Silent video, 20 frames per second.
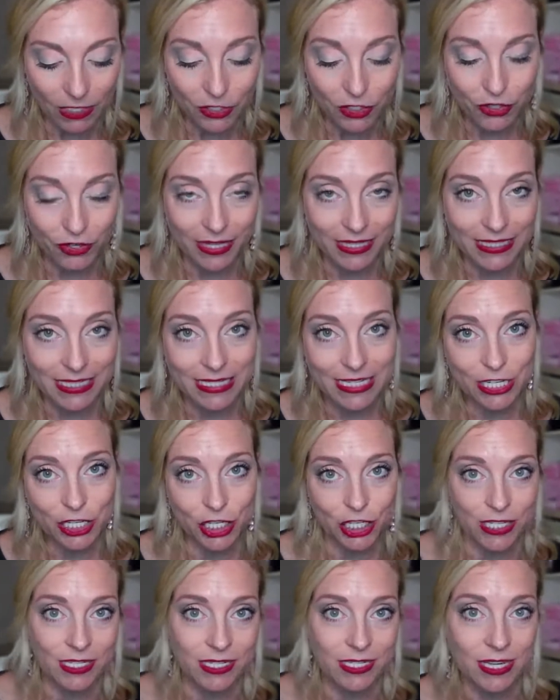
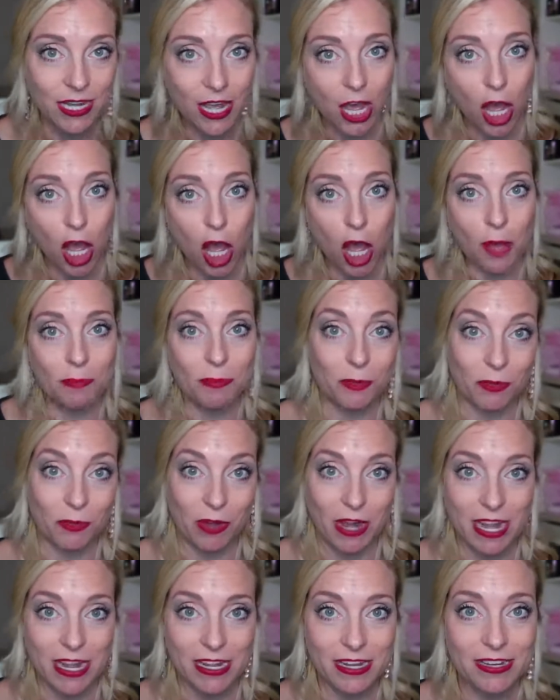transitioned,
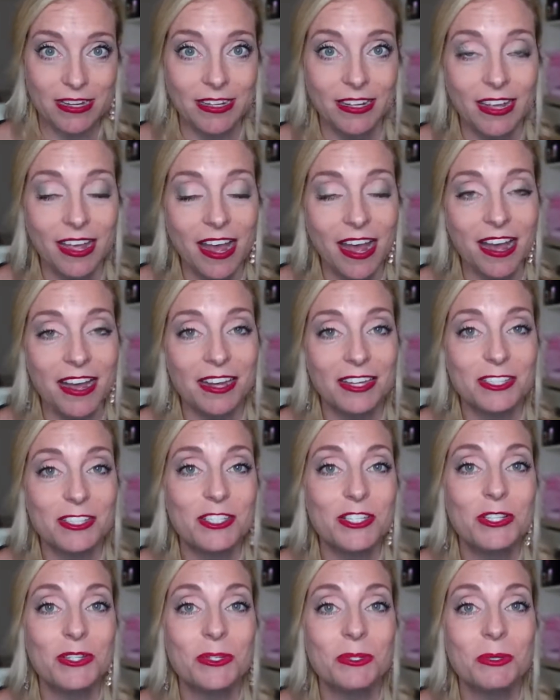upgraded
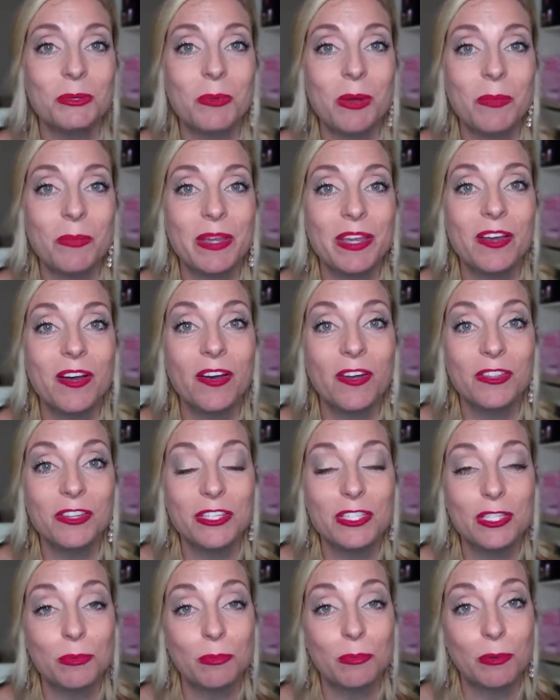to what we call the
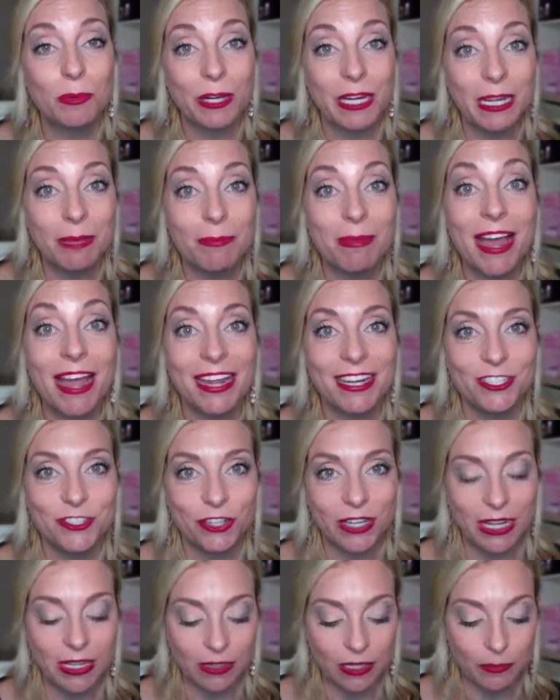Supreme
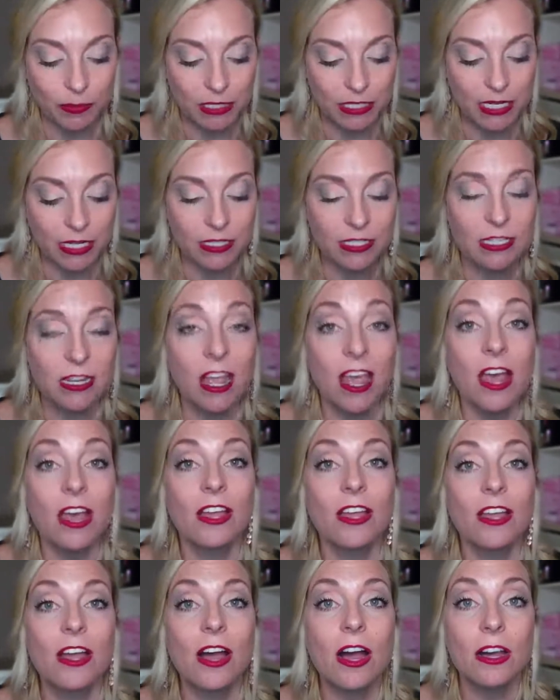Hydrating Lipsticks.
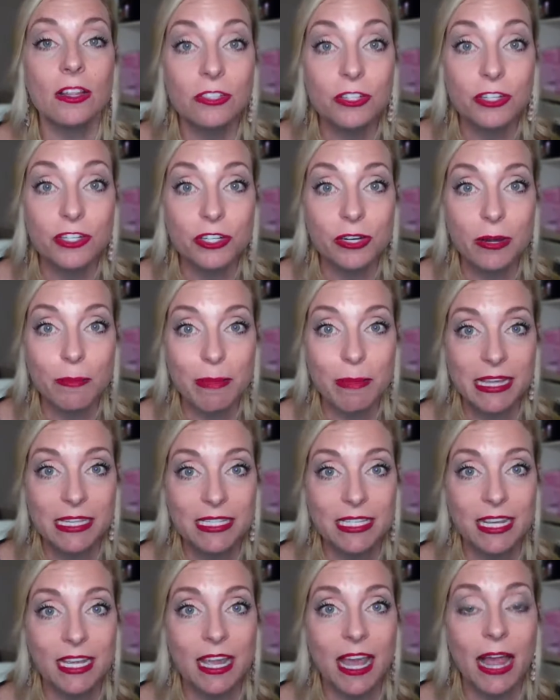Colors are
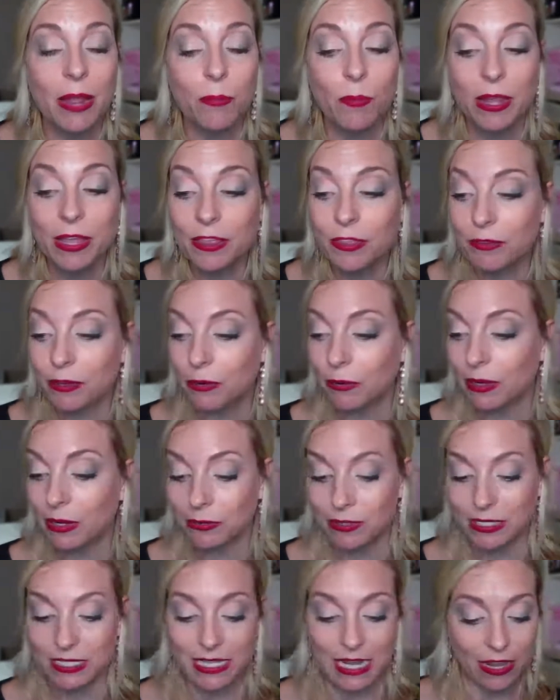amazing. I went through and I
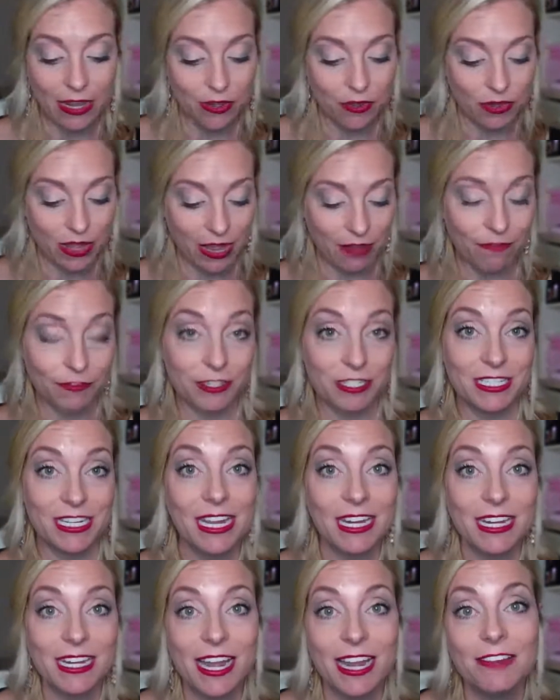was like, okay, for
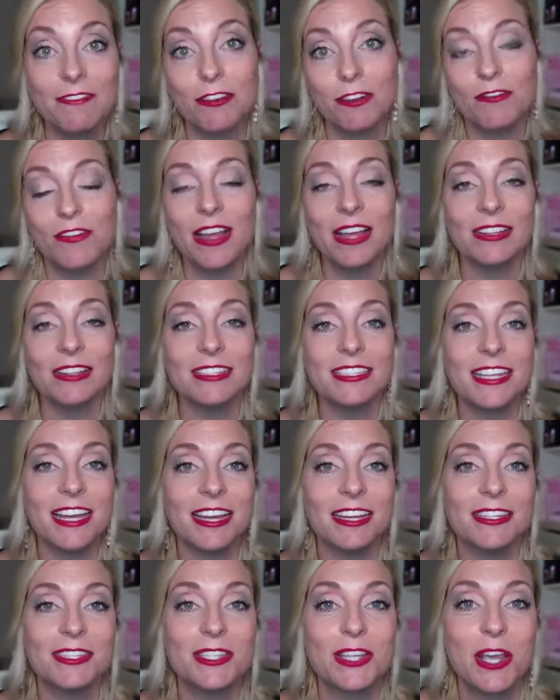date night, for
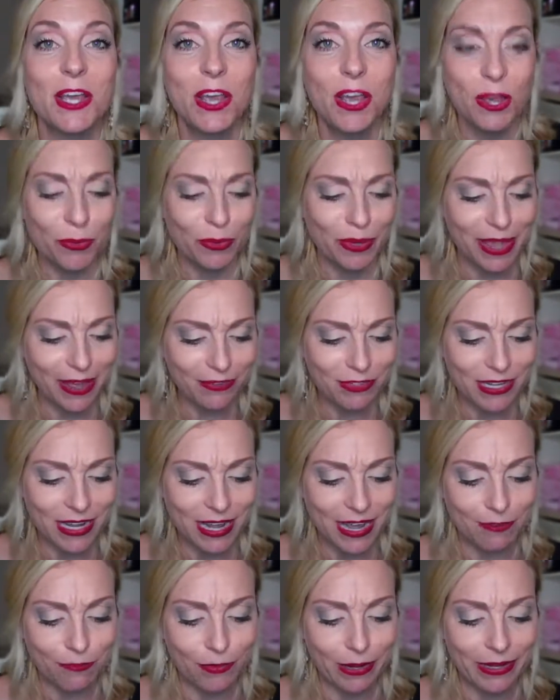Valentine's, we have to
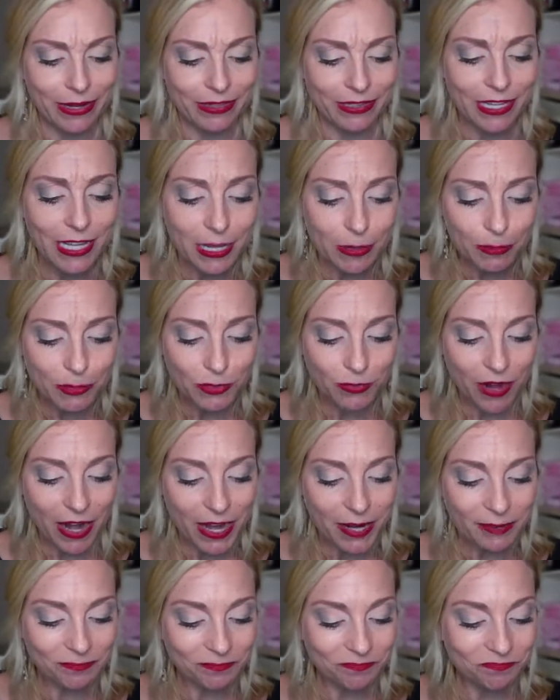have red lips,
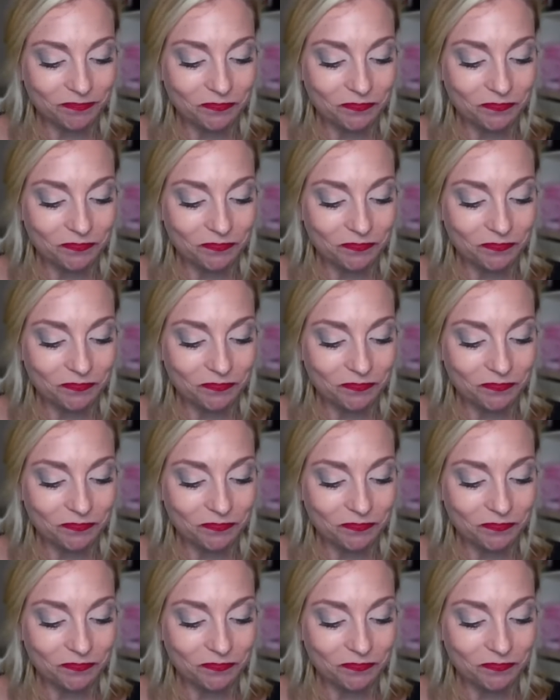right?